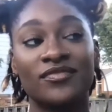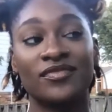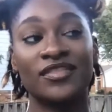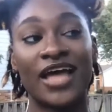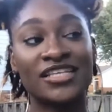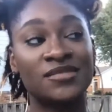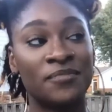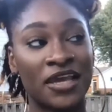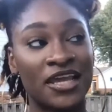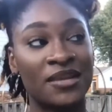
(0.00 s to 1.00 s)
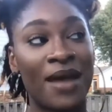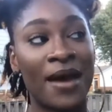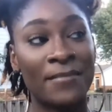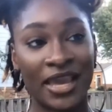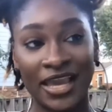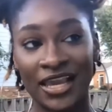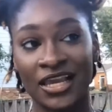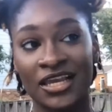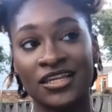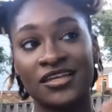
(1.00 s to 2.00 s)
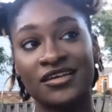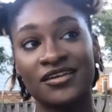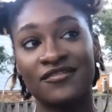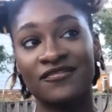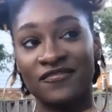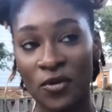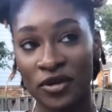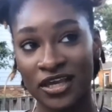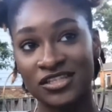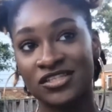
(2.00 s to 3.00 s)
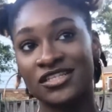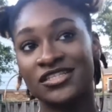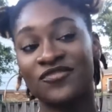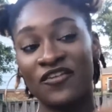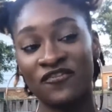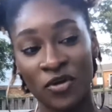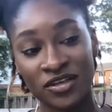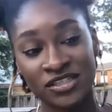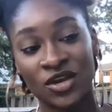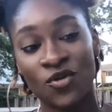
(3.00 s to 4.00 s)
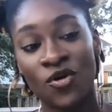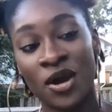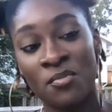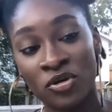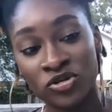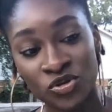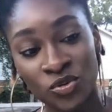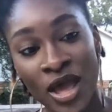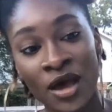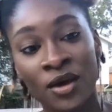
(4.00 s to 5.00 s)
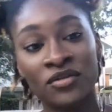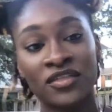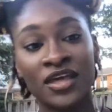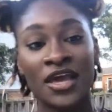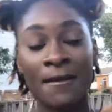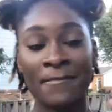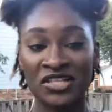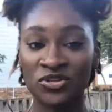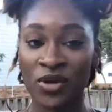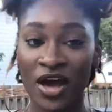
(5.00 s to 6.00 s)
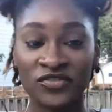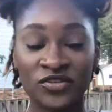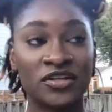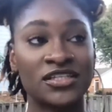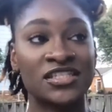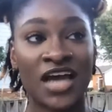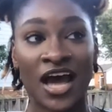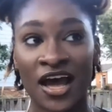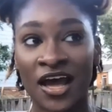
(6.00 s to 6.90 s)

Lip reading: that's been my main focus, just focusing on emotional health, mental health during this time,